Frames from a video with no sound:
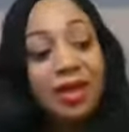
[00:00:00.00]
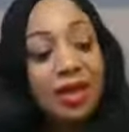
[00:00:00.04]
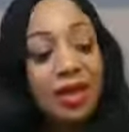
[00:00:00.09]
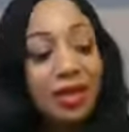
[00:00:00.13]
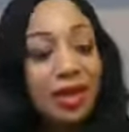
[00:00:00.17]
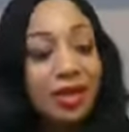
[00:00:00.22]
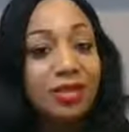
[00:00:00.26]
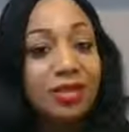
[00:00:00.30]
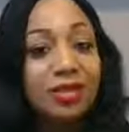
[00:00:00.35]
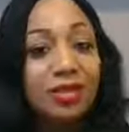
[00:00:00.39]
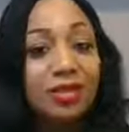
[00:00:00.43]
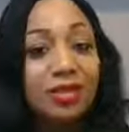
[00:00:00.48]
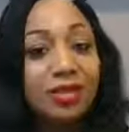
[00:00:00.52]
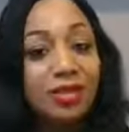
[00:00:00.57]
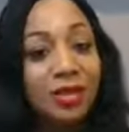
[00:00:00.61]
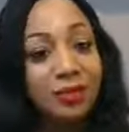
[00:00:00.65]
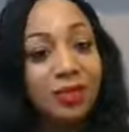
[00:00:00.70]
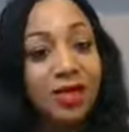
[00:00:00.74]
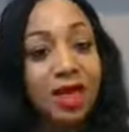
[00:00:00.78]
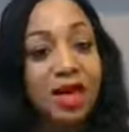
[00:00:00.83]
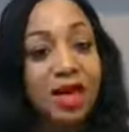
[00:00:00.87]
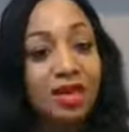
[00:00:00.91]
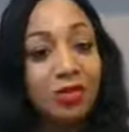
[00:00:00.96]
And so
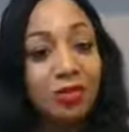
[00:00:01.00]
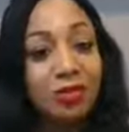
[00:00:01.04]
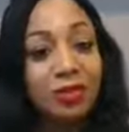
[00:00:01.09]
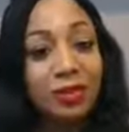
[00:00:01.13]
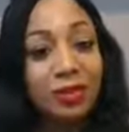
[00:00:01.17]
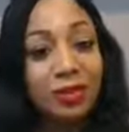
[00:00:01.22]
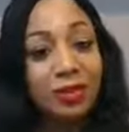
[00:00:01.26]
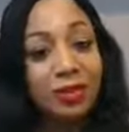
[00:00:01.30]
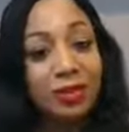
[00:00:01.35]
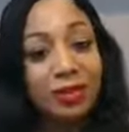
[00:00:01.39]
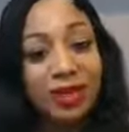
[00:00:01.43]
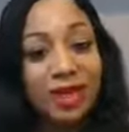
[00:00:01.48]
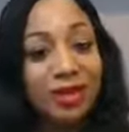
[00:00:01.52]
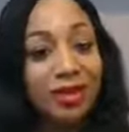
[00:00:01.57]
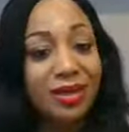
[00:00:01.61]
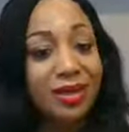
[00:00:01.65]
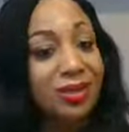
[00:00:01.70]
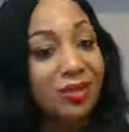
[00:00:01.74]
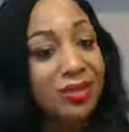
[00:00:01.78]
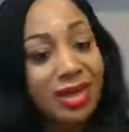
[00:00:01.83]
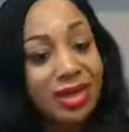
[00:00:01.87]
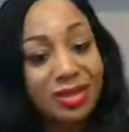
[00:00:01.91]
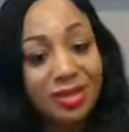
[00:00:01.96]
sometimes when people be like,
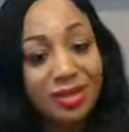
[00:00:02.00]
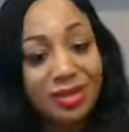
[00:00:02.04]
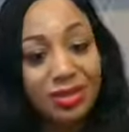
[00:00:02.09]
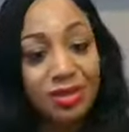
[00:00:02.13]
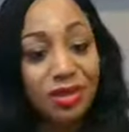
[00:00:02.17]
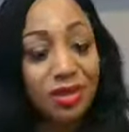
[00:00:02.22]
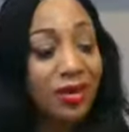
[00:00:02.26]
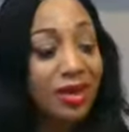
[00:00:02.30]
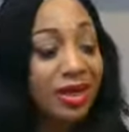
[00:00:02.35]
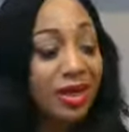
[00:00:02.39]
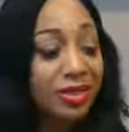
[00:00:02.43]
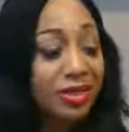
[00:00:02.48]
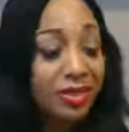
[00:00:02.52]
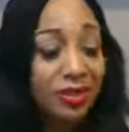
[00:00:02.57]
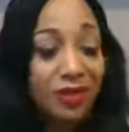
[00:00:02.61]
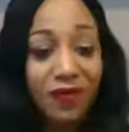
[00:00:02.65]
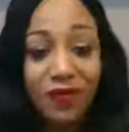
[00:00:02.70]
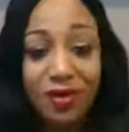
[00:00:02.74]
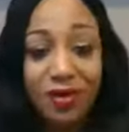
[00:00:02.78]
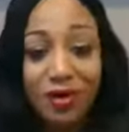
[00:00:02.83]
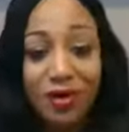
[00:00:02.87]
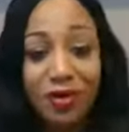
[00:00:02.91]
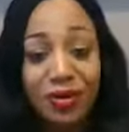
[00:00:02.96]
oh, Constance, you don't answer your
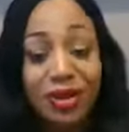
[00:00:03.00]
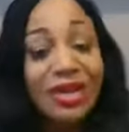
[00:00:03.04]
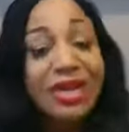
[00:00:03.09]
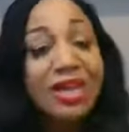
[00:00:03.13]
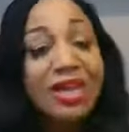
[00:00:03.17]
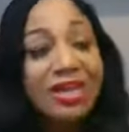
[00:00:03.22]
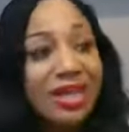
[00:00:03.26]
phone.